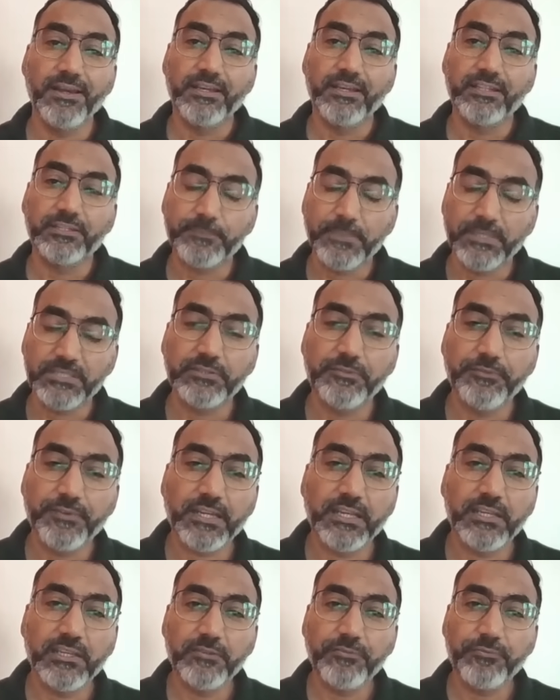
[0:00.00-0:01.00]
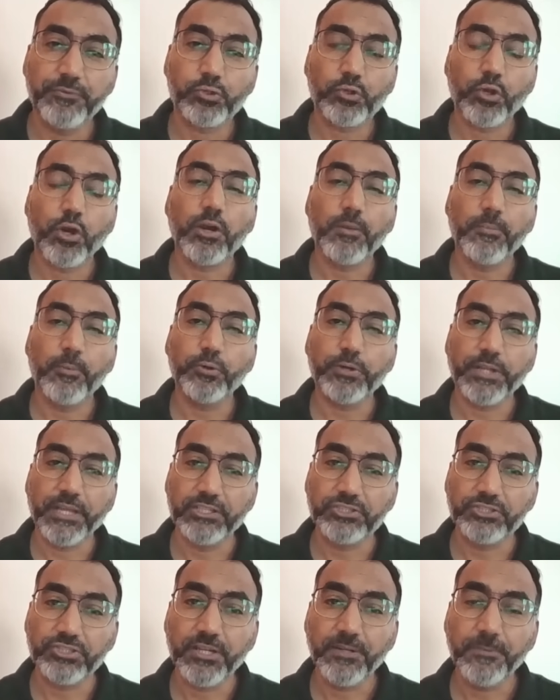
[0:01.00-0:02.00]
Specifically, if you talk about
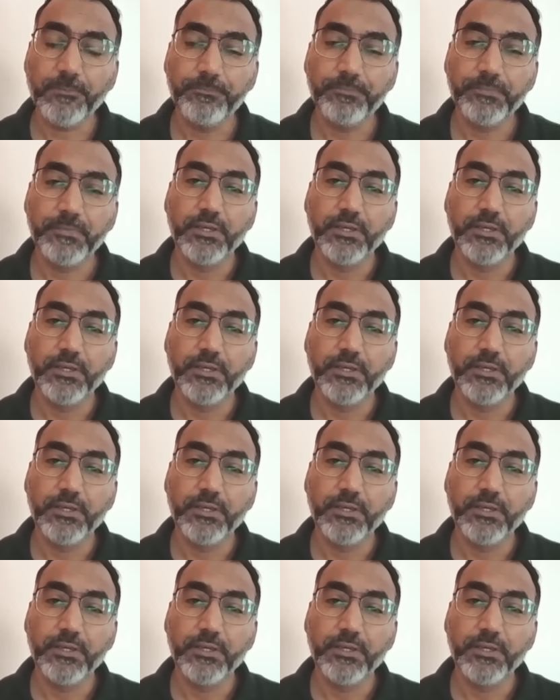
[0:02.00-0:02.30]
HR,